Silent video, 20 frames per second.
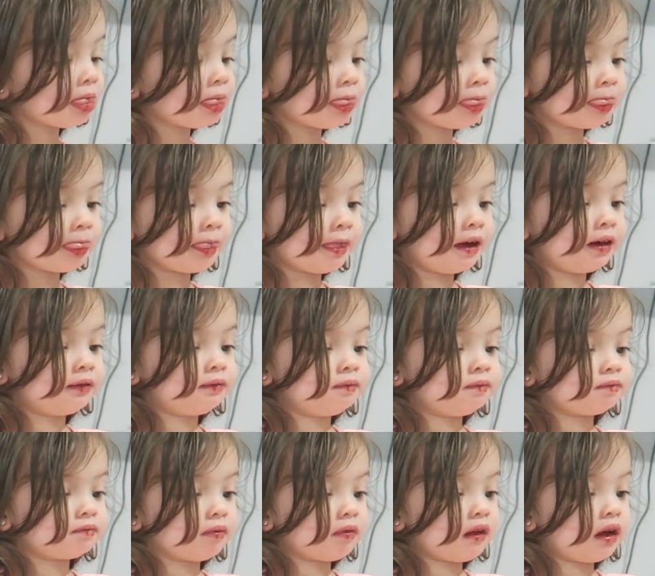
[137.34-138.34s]
Interesting,
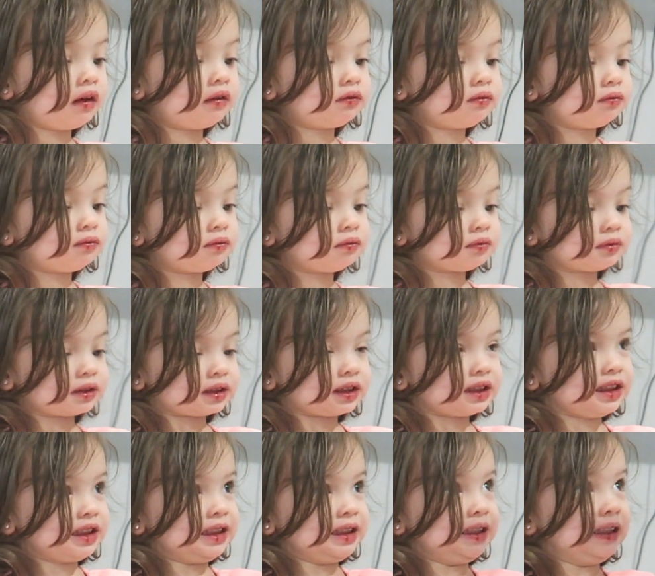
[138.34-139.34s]
isn't it? She's
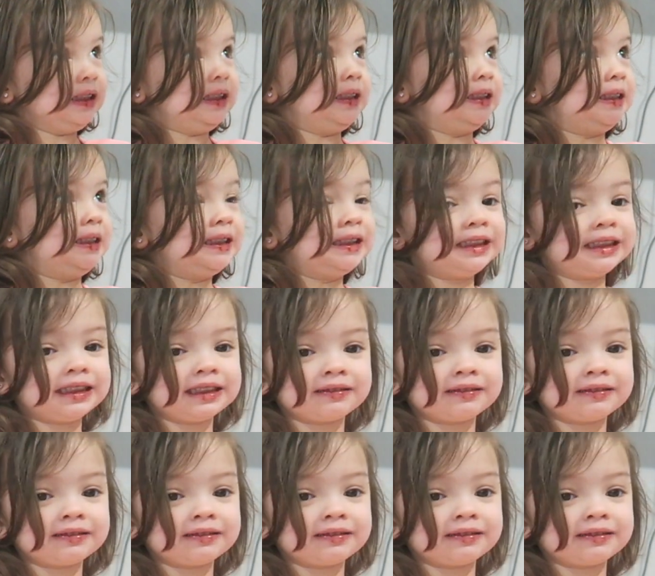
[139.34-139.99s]
licking her lips.